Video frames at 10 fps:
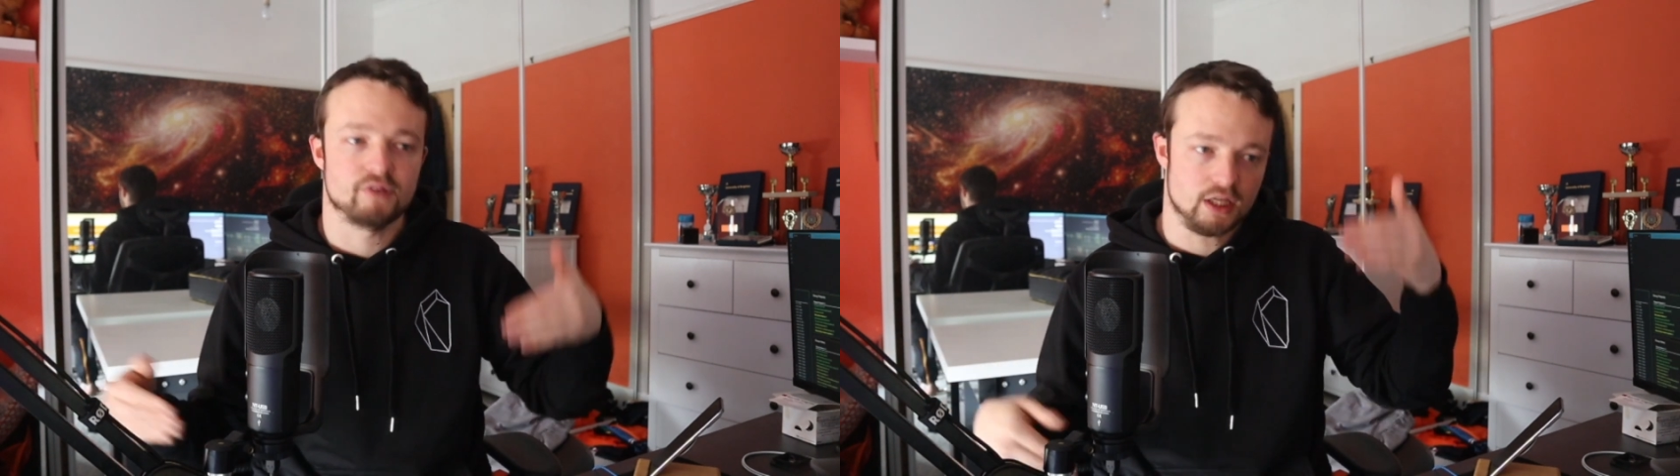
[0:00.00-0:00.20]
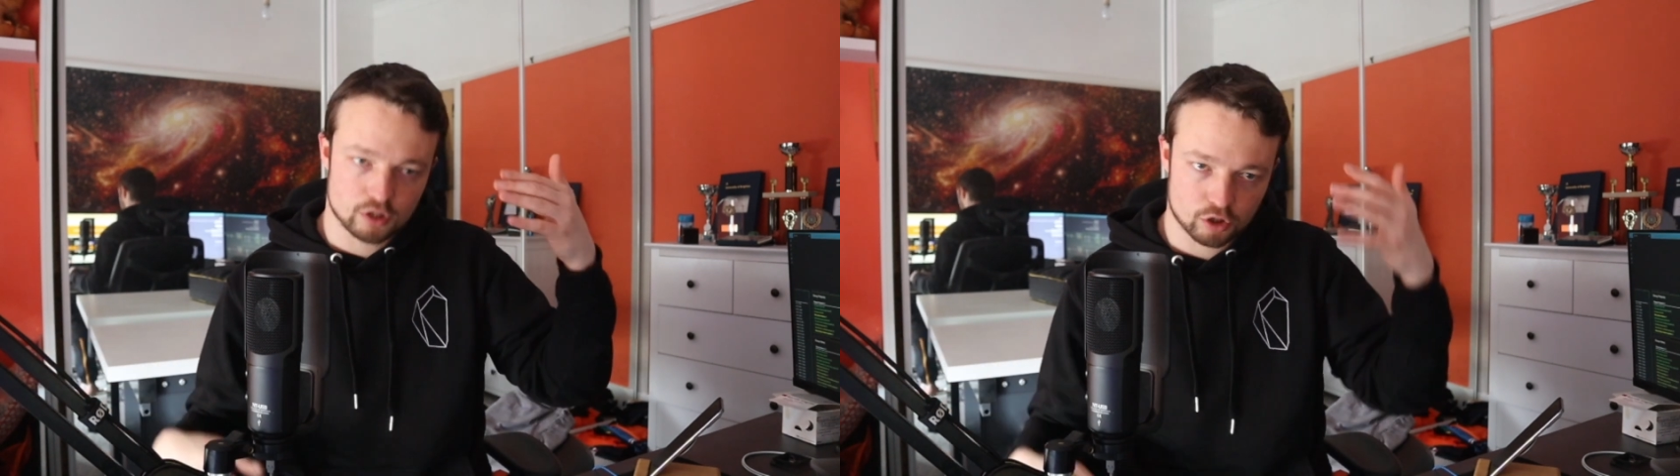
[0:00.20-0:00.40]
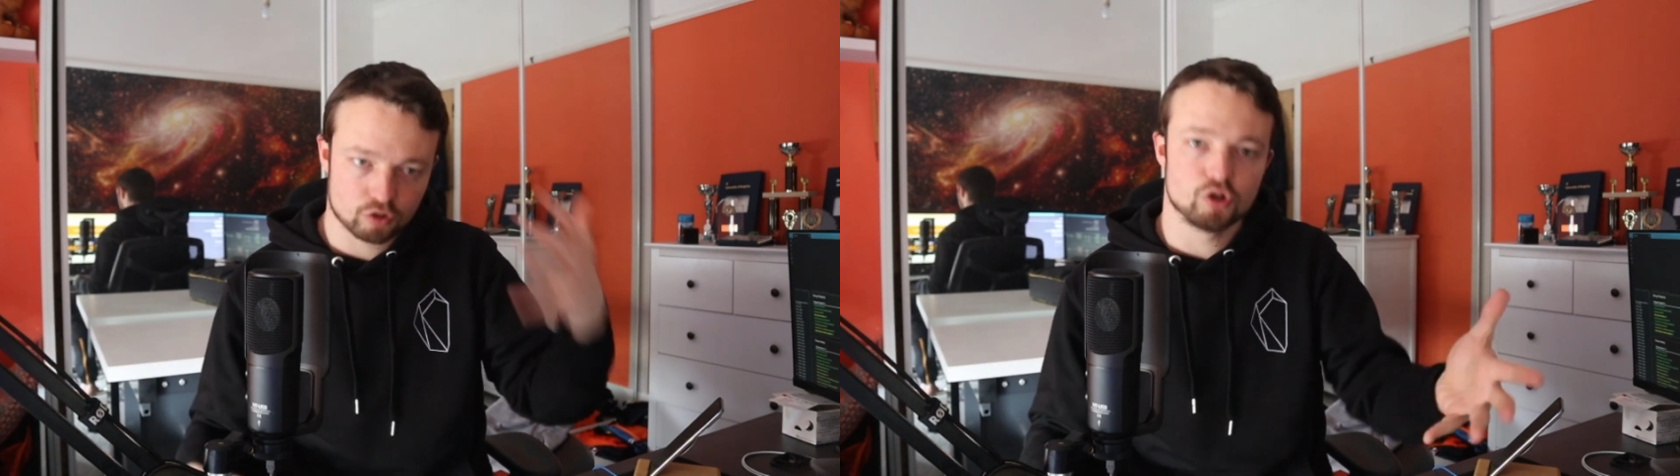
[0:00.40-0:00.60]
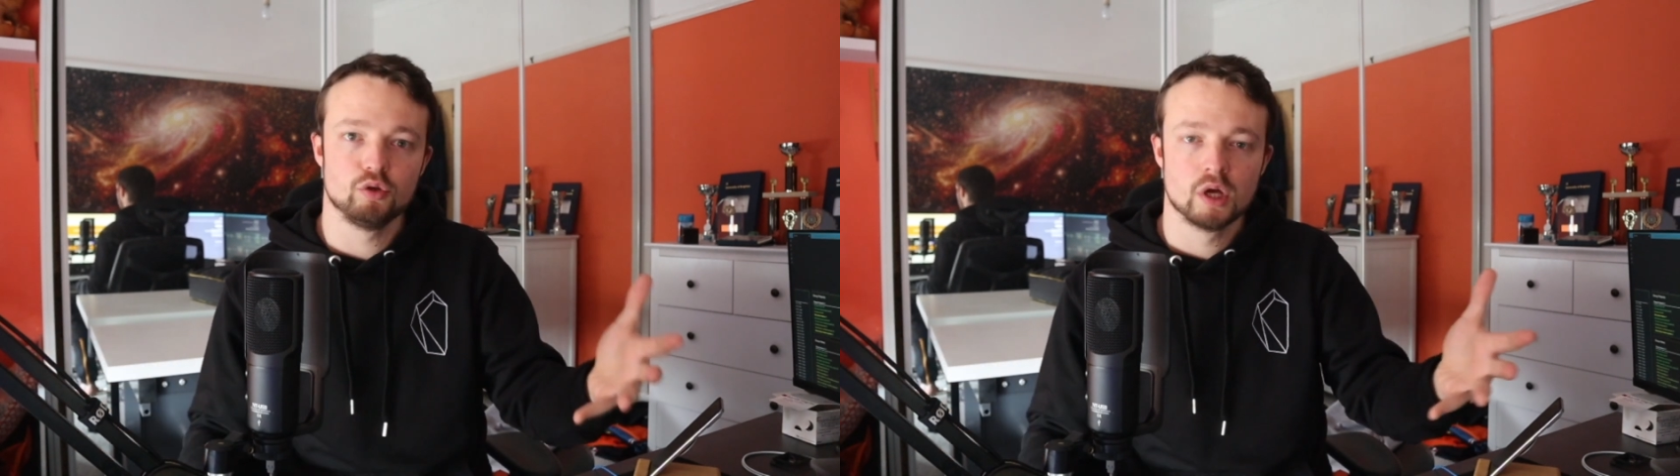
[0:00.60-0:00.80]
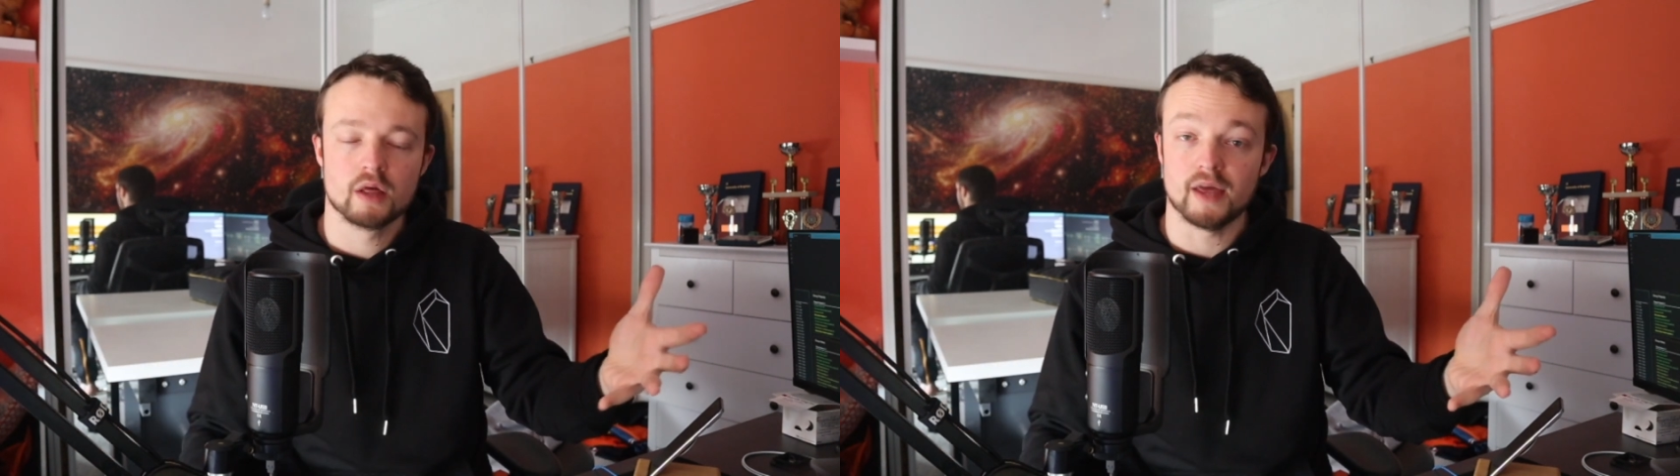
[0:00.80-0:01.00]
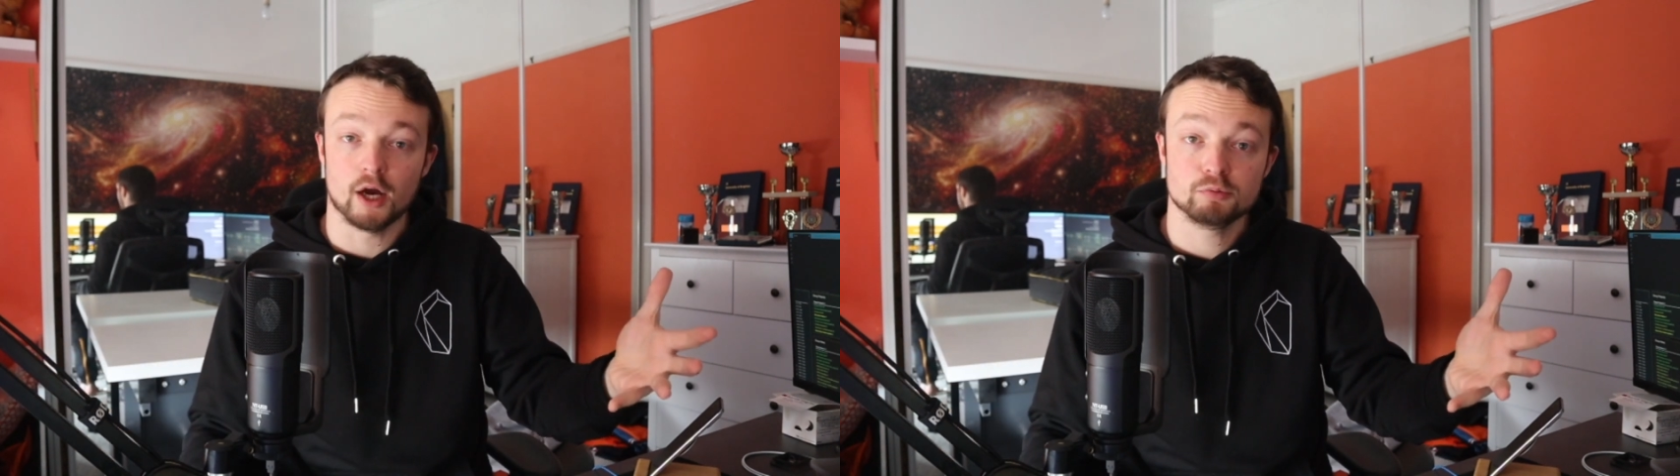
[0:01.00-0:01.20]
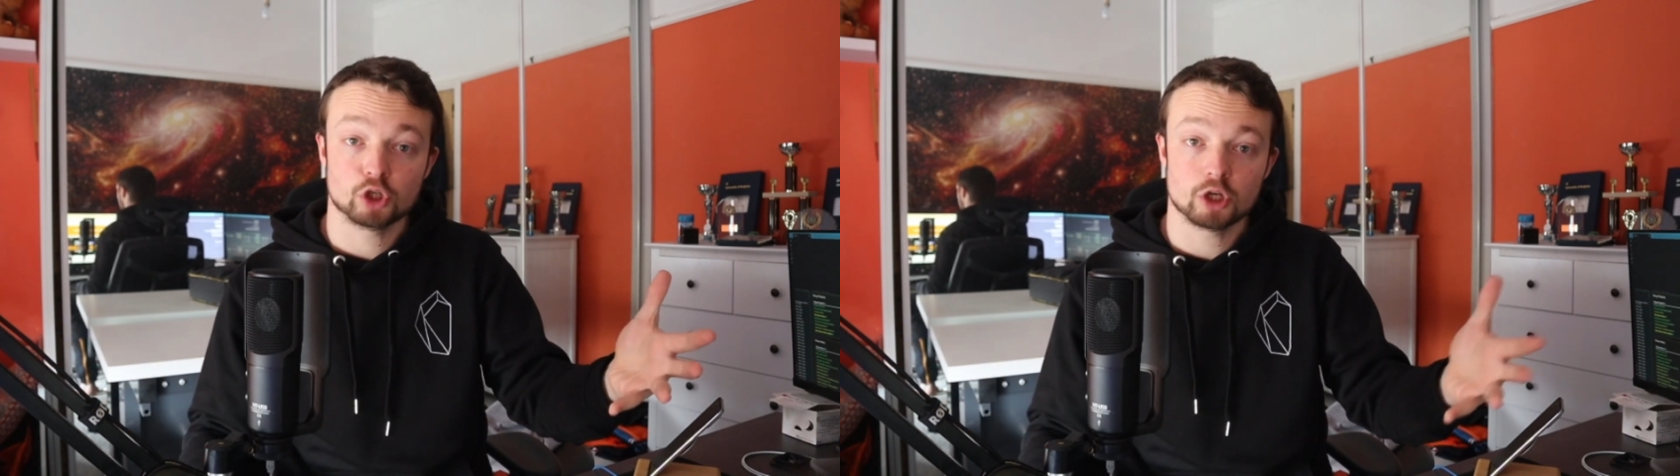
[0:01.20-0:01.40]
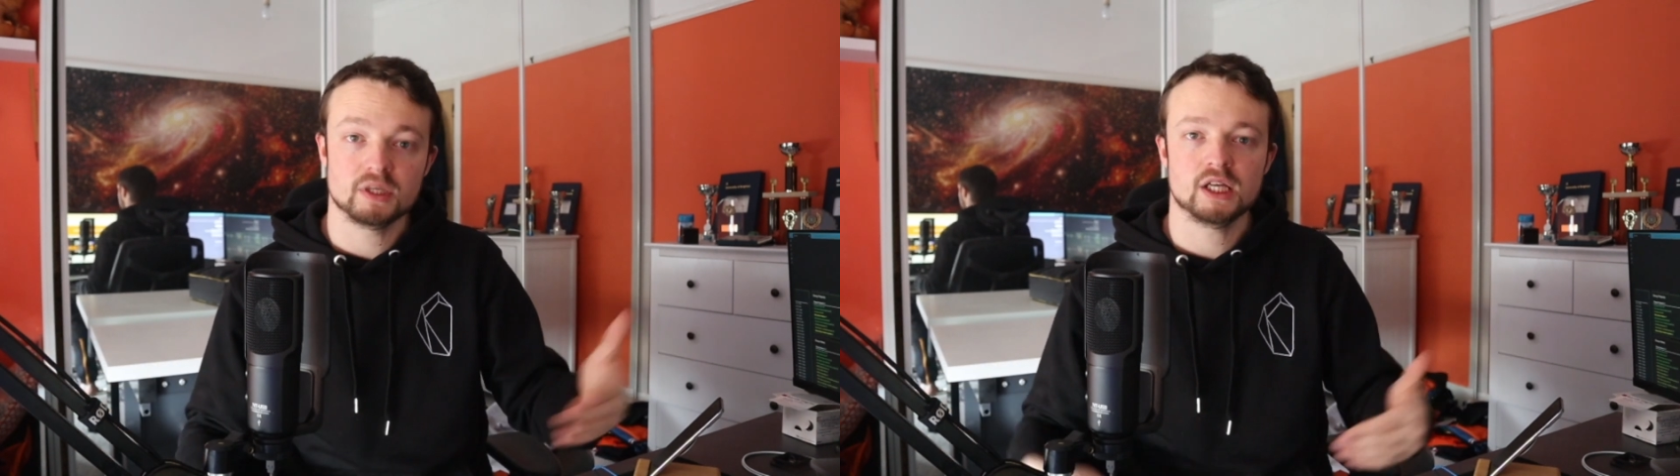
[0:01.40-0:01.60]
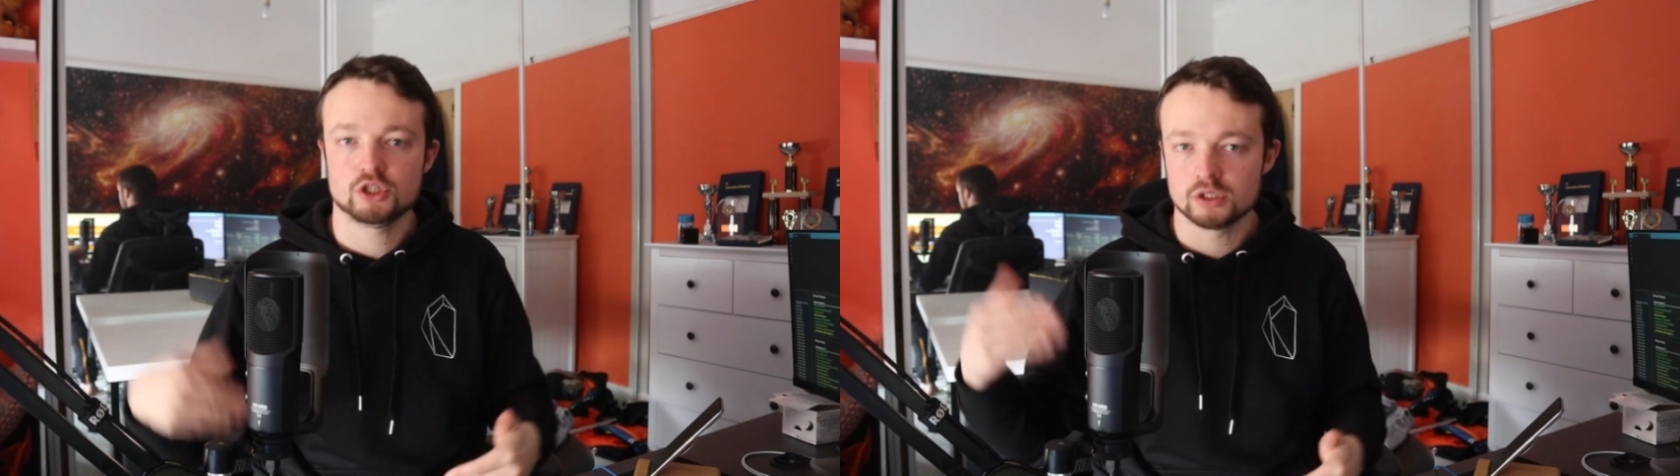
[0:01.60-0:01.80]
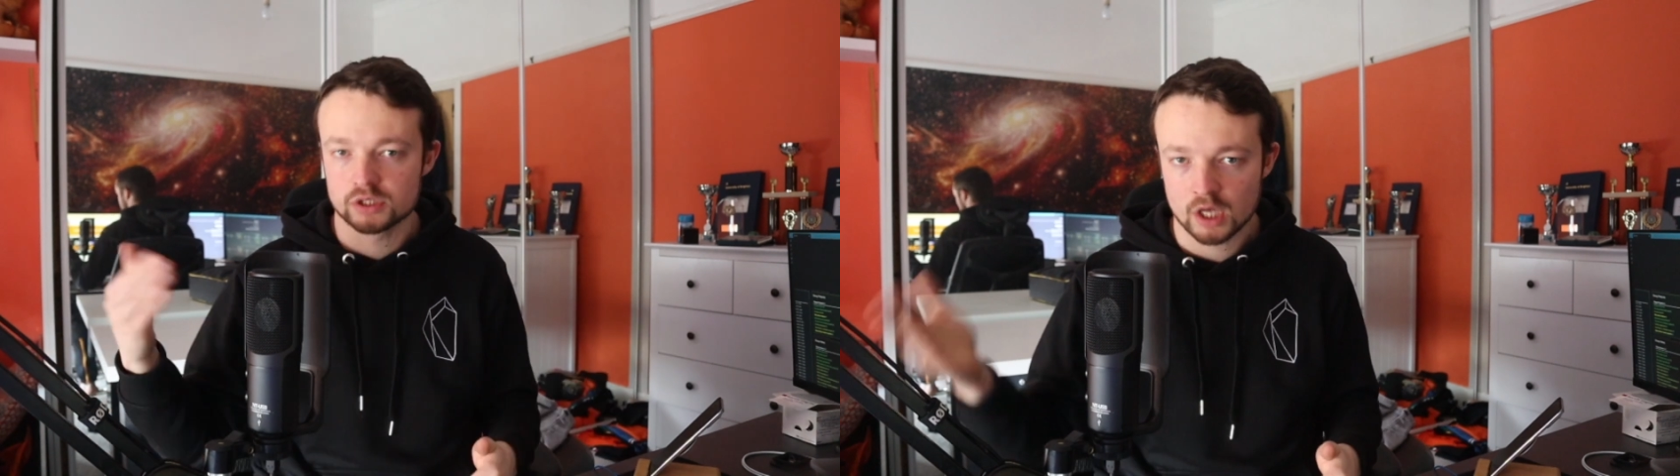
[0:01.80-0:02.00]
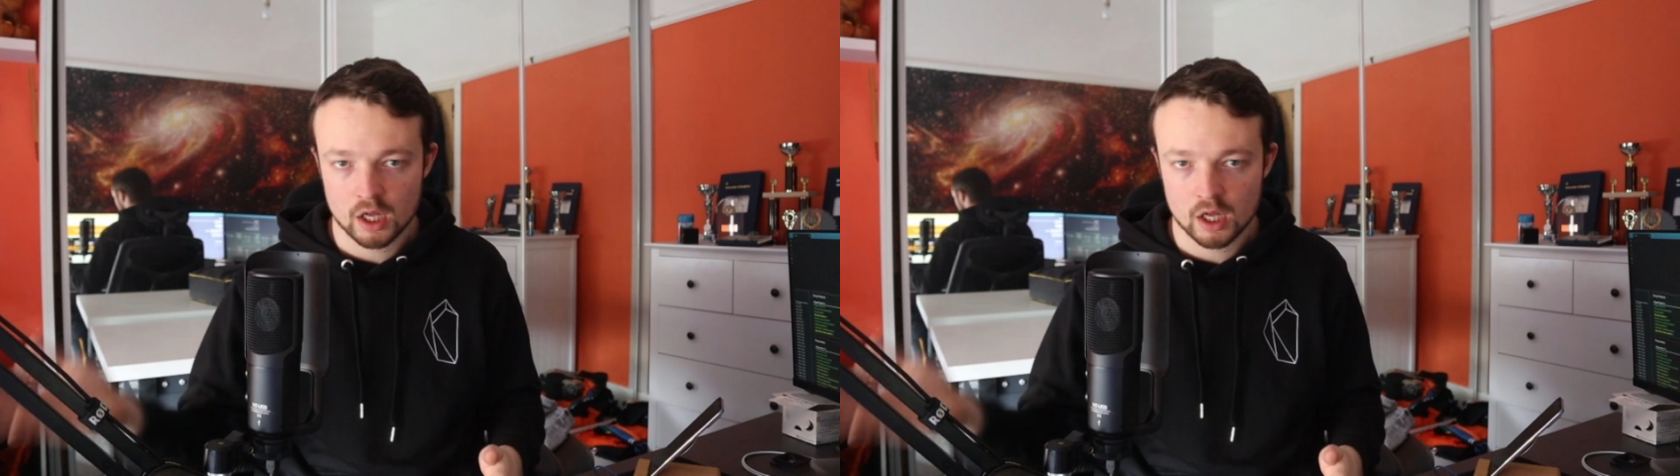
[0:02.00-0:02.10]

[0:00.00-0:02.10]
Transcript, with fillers: either through the help documentations,